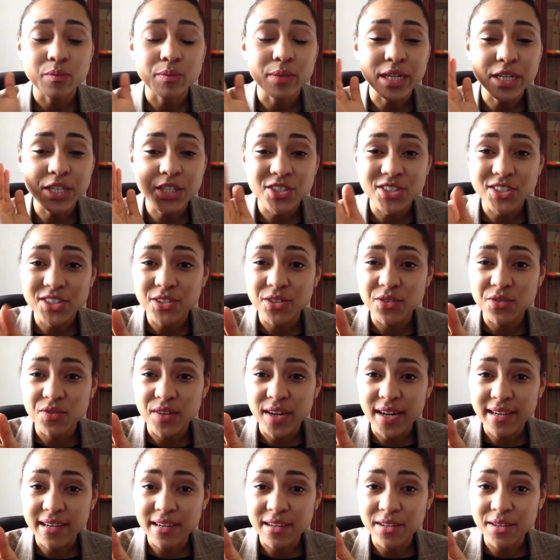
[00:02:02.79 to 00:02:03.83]
make sure you
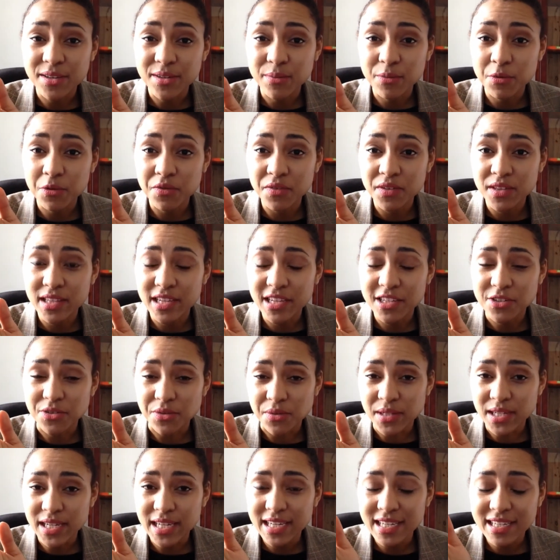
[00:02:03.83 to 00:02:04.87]
find a good movie that you
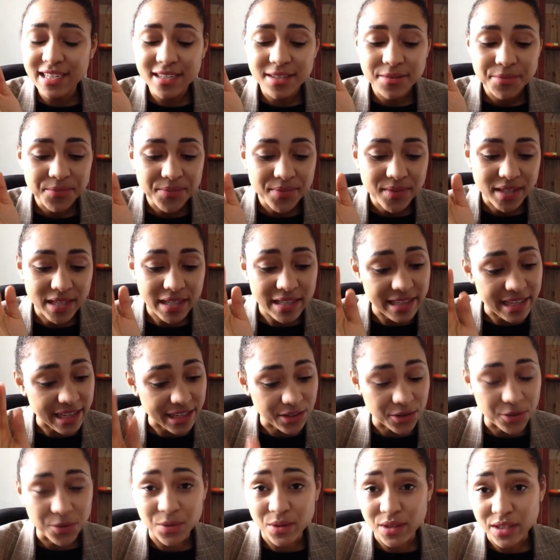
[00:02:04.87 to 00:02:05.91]
like and that
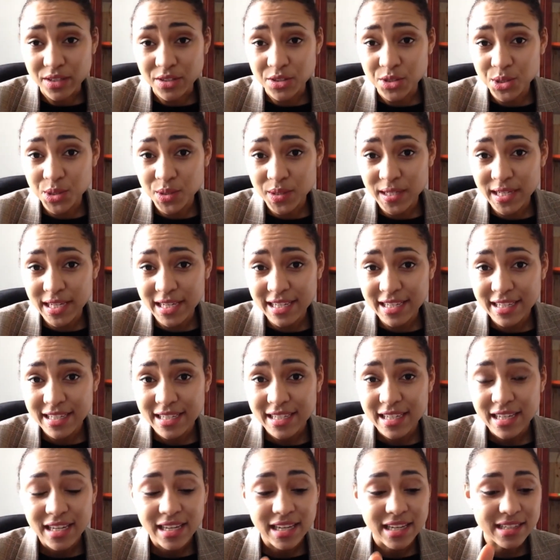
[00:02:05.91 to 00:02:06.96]
you will enjoy,
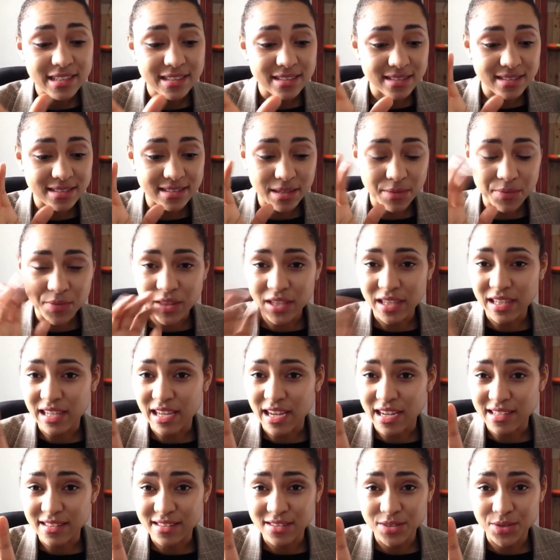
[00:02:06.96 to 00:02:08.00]
something
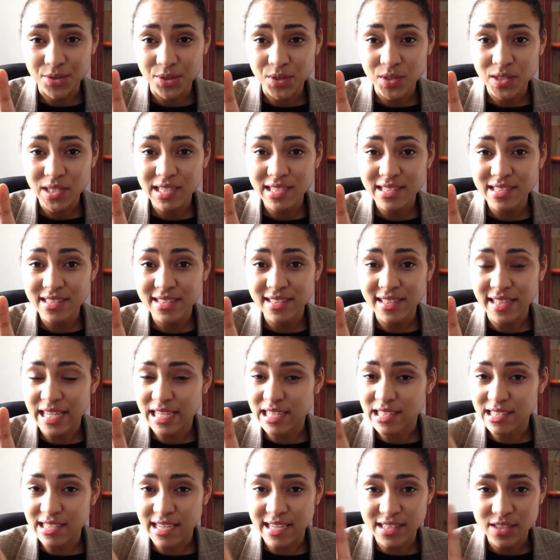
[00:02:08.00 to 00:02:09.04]
not too crazy
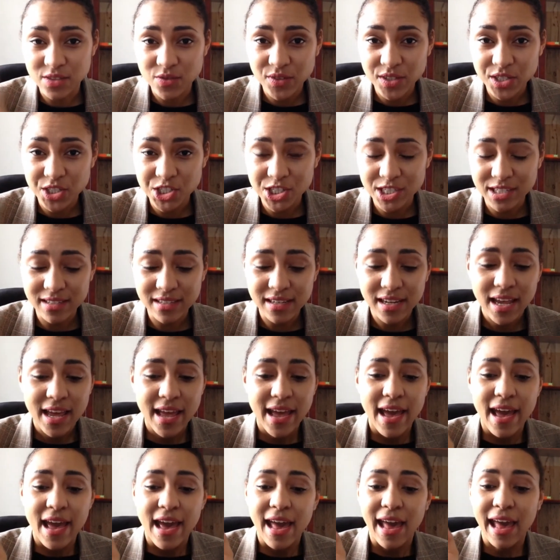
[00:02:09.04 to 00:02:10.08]
like science fiction,
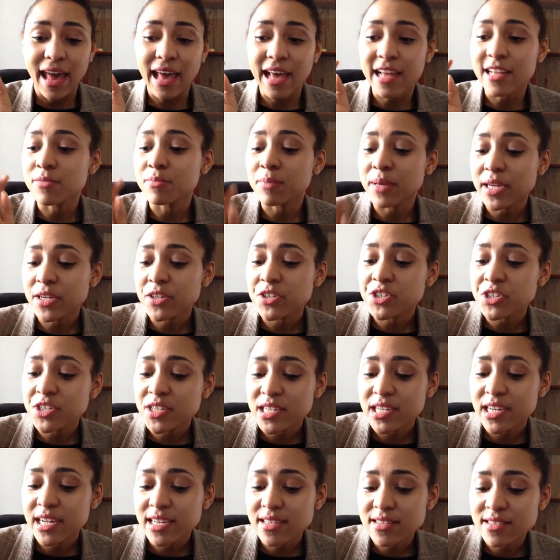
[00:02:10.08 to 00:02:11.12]
and make sure
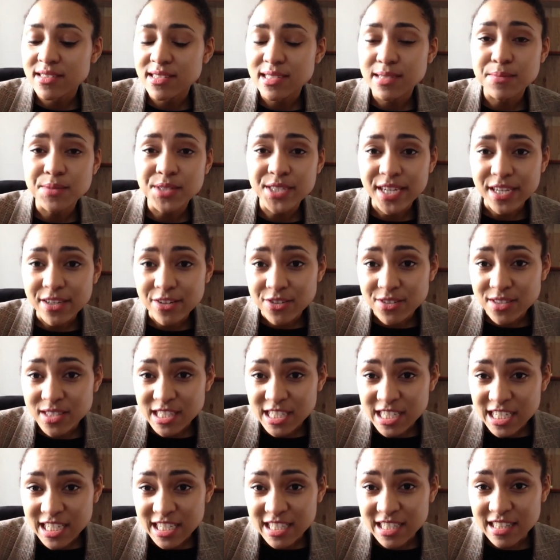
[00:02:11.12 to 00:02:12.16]
it has
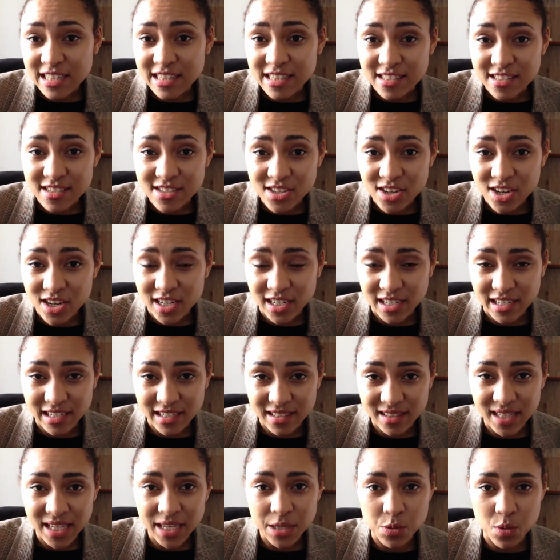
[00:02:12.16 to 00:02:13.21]
subtitles in the
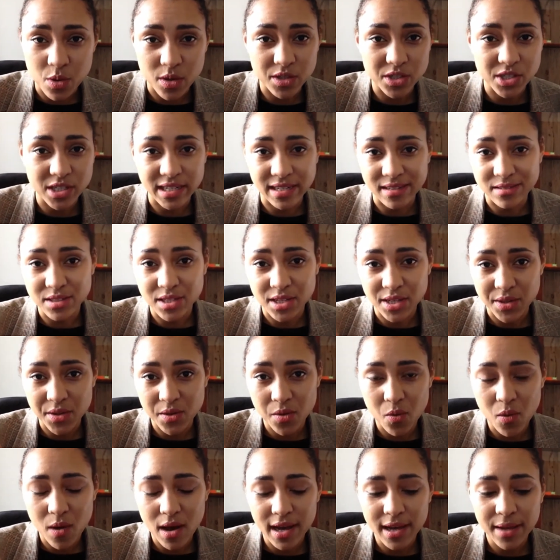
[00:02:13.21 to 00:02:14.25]
target language, and I'll tell you
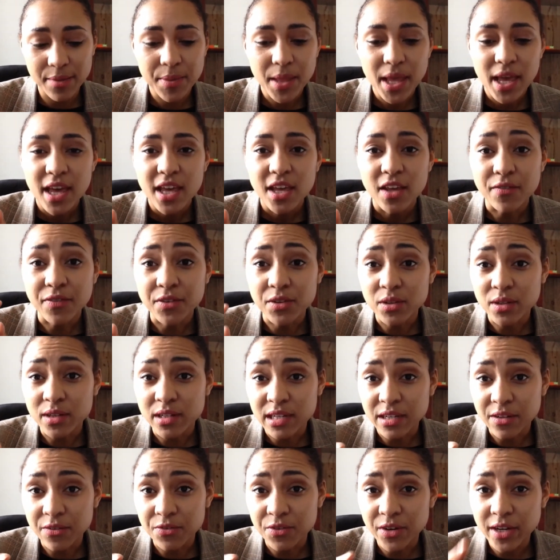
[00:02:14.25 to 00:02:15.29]
why. If you're
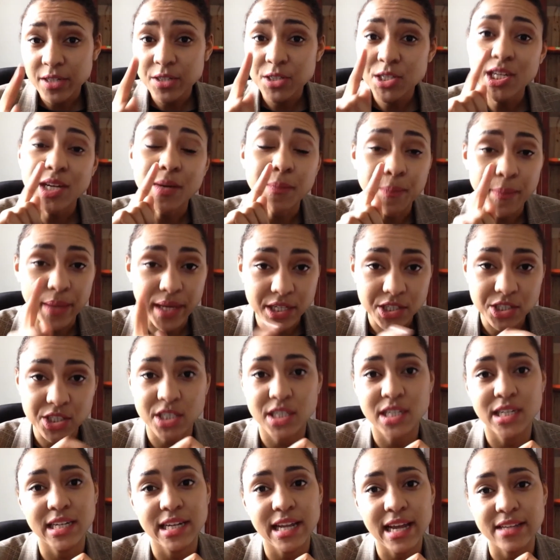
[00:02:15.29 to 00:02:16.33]
learning French, make
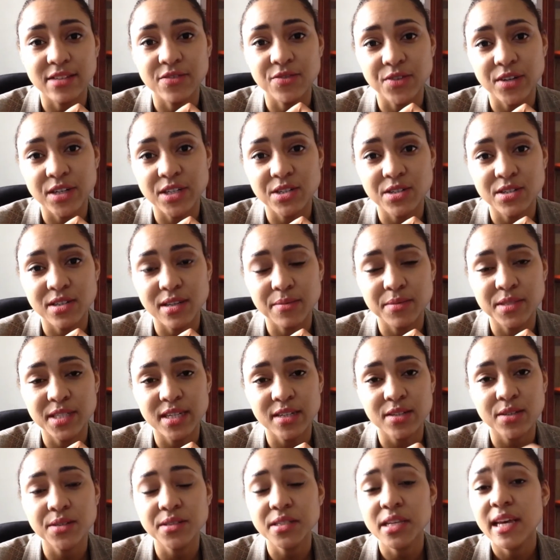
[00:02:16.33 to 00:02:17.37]
sure it has French
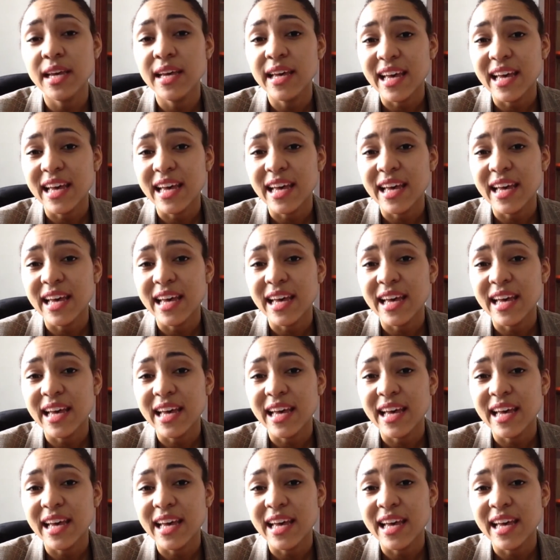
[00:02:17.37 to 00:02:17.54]
subtitles